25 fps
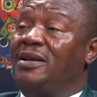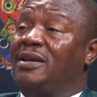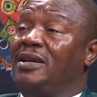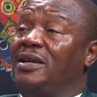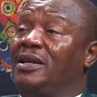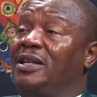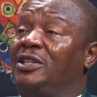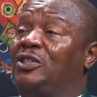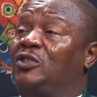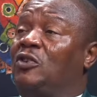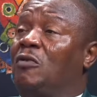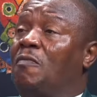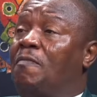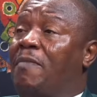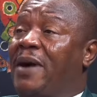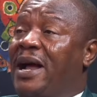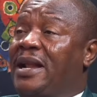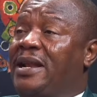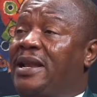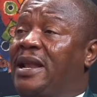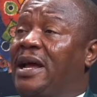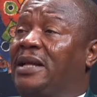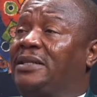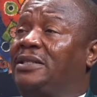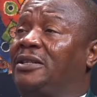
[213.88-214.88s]
It's so
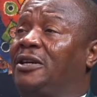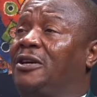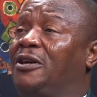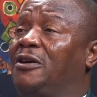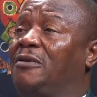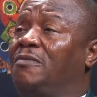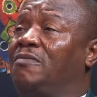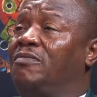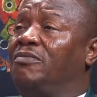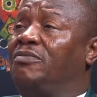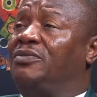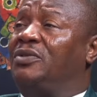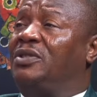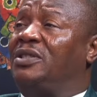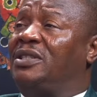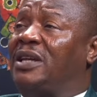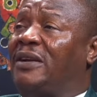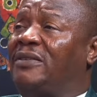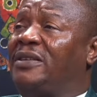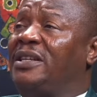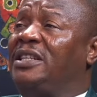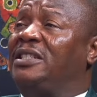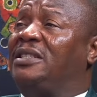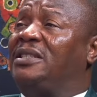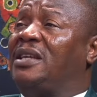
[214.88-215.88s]
bad that
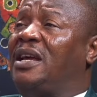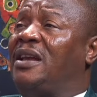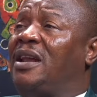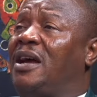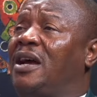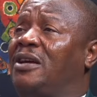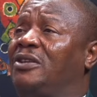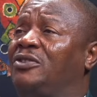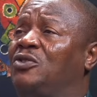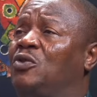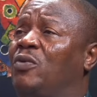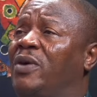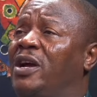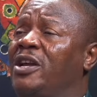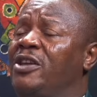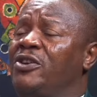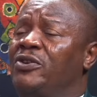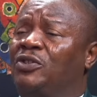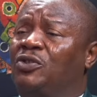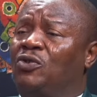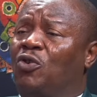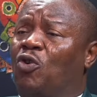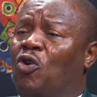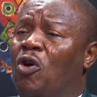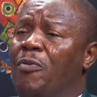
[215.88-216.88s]
Southeasterners who are
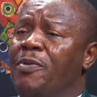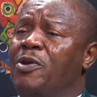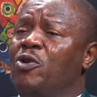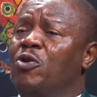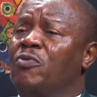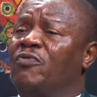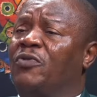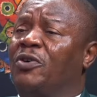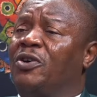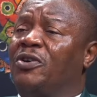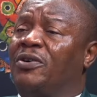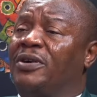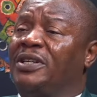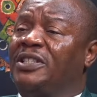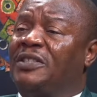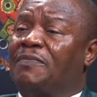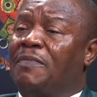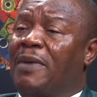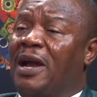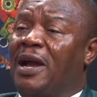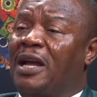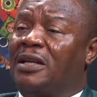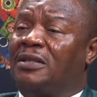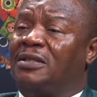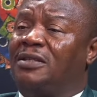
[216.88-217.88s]
used to coming home for
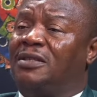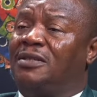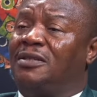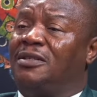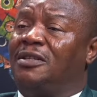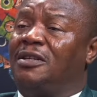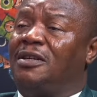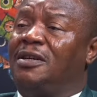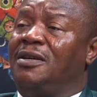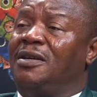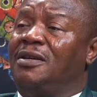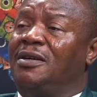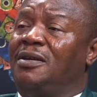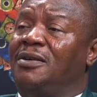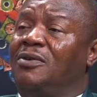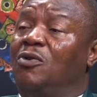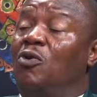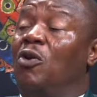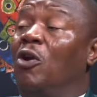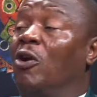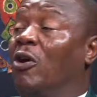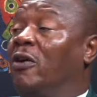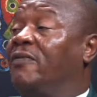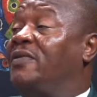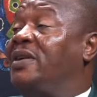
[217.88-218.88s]
Christmas, who
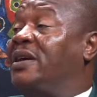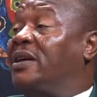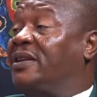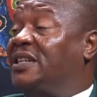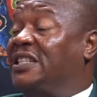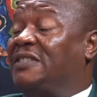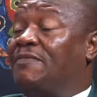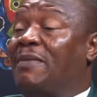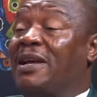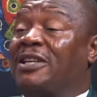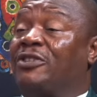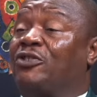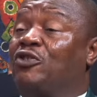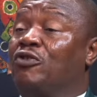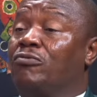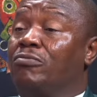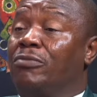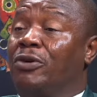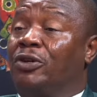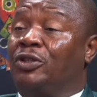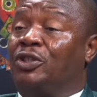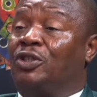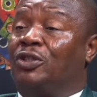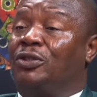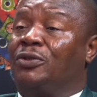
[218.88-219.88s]
love the Christmas so
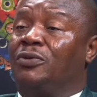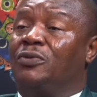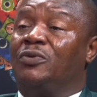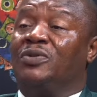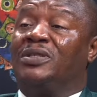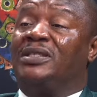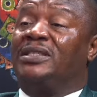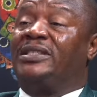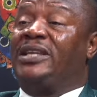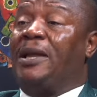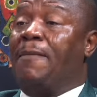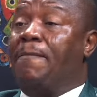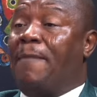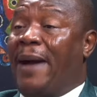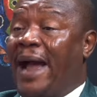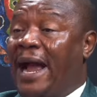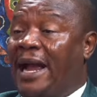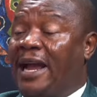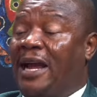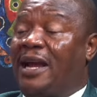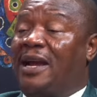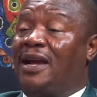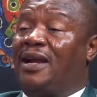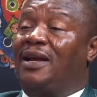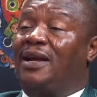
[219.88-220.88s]
much, would stay back